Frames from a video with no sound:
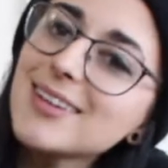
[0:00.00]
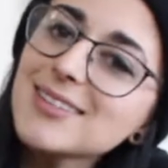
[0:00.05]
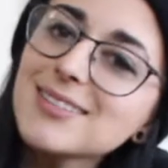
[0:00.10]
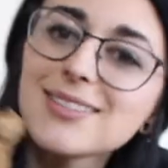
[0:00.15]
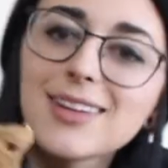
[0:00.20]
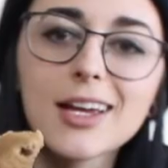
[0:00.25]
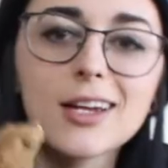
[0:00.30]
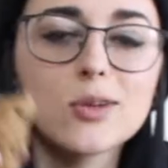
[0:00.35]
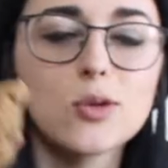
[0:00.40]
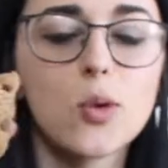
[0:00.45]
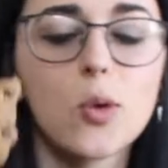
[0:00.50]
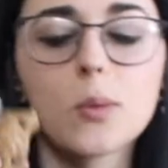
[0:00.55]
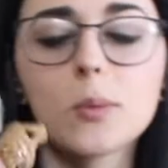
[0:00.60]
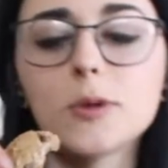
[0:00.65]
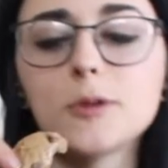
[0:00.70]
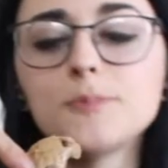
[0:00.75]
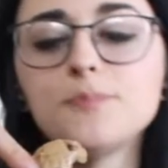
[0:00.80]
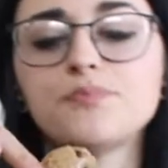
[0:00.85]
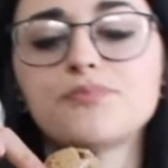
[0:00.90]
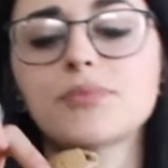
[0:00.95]
it, like
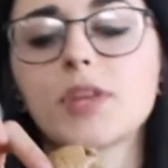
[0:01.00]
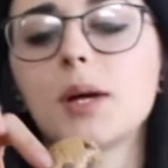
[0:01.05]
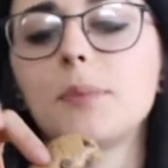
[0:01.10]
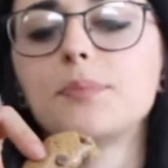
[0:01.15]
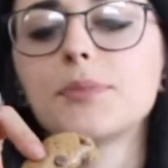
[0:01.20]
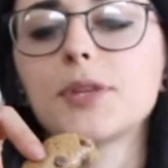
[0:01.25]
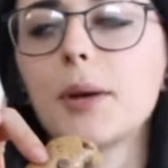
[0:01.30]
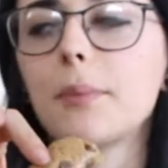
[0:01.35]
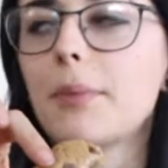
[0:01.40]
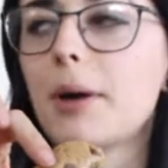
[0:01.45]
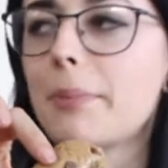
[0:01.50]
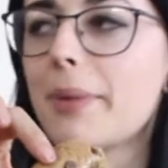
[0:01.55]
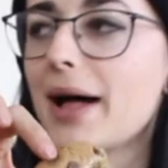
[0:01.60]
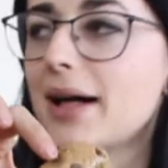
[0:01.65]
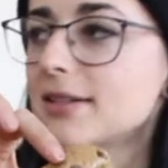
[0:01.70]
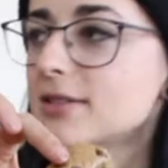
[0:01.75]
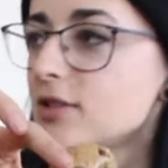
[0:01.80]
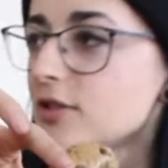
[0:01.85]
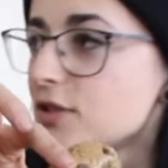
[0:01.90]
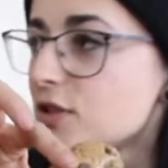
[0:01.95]
normal. My
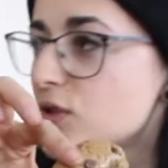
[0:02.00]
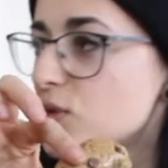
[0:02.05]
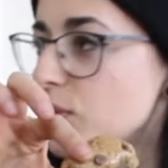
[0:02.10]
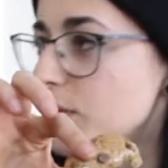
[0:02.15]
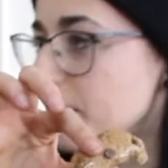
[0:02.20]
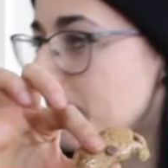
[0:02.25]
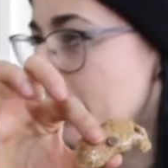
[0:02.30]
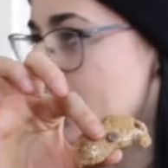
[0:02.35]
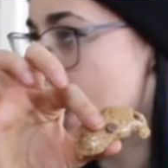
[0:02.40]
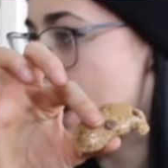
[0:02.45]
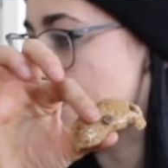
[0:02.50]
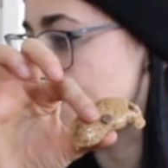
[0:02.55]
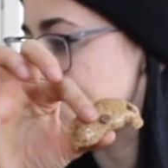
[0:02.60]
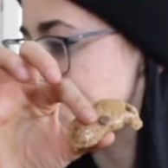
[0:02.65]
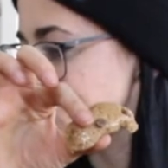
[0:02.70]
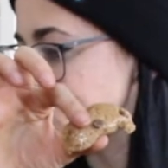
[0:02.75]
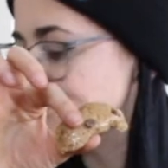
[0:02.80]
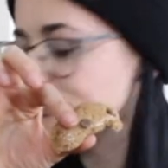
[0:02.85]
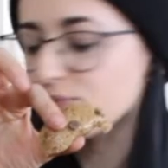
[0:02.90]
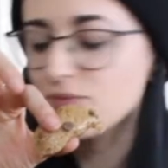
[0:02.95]
palate's all sweet right now.
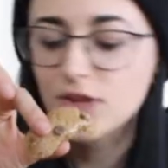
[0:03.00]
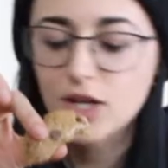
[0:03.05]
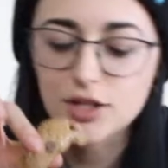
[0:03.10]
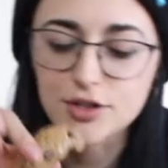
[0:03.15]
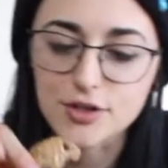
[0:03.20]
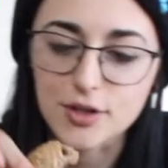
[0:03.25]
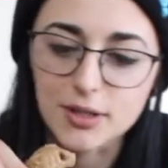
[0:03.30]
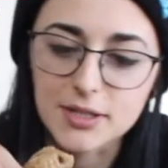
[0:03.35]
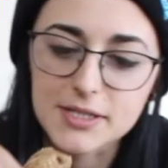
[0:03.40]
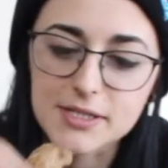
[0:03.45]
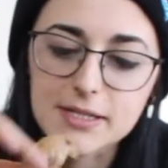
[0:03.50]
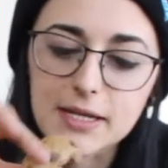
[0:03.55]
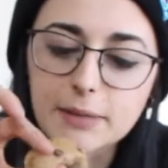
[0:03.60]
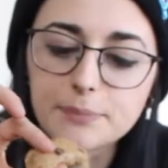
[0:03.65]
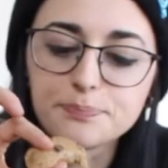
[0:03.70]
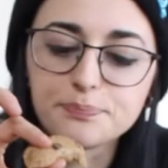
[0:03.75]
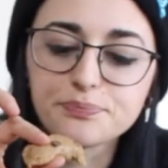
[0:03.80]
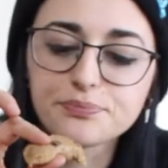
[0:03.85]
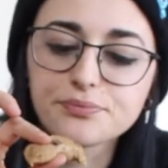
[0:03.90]
So let's see.